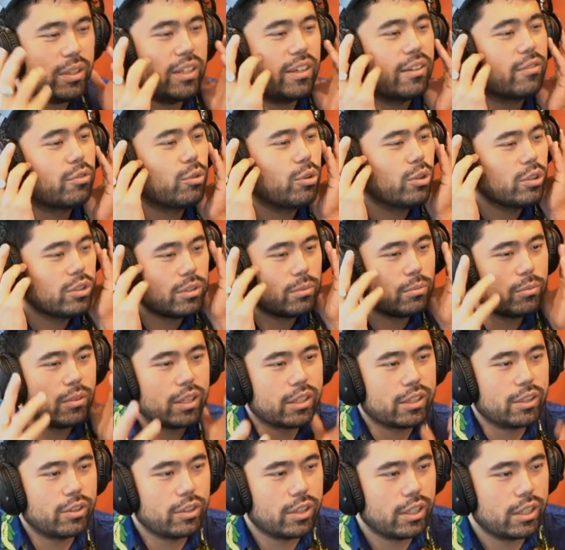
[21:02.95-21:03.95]
Of course I'm
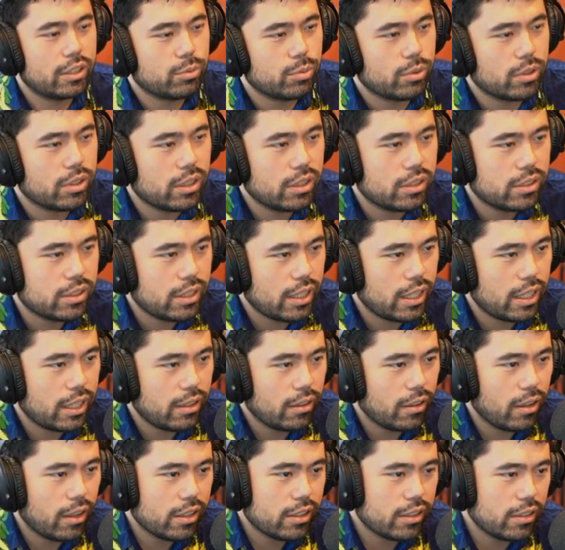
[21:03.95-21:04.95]
lucky, you guys. What can I say?
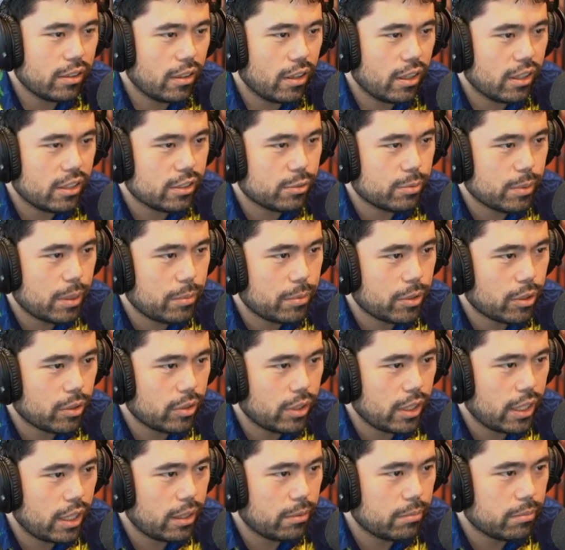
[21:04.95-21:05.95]
Luck is my middle
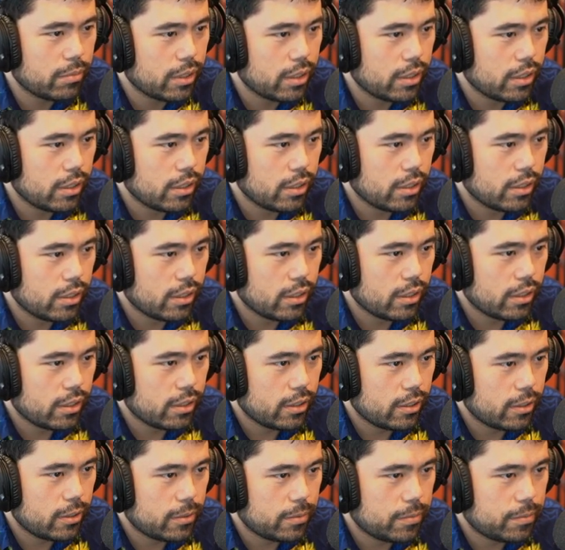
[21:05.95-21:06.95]
name.
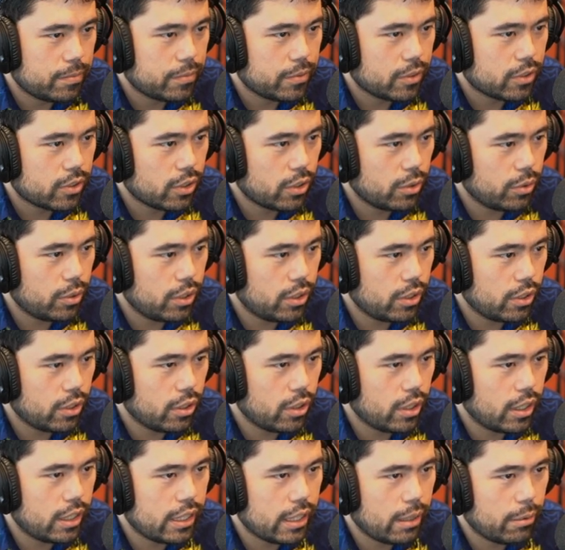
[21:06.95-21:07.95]
Let's go here.
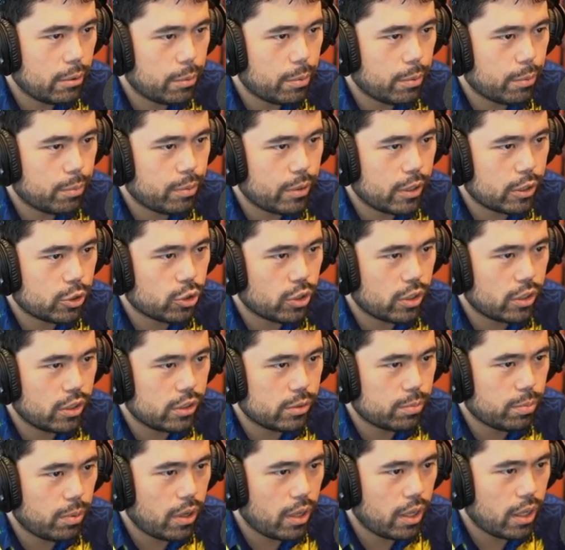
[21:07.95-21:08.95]
And now I'm gonna put pressure on these
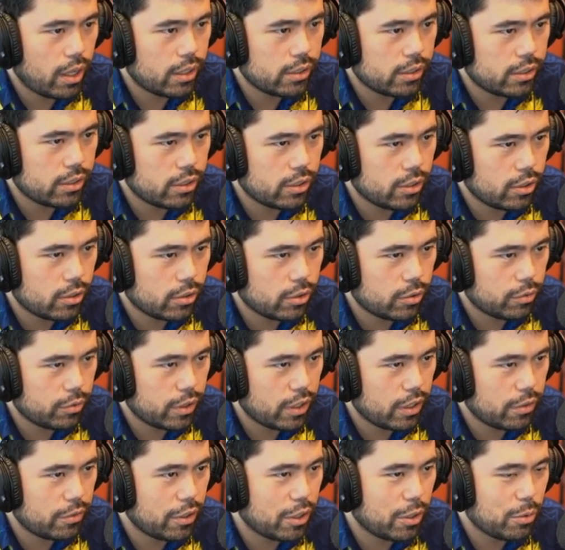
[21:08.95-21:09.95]
pawns here. They're
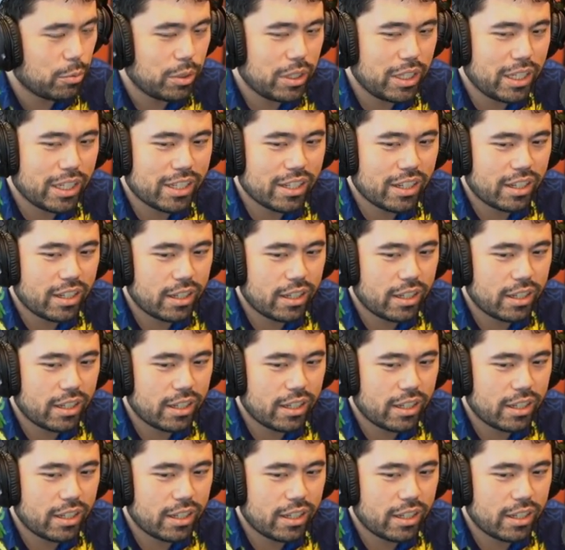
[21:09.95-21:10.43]
very, very weak.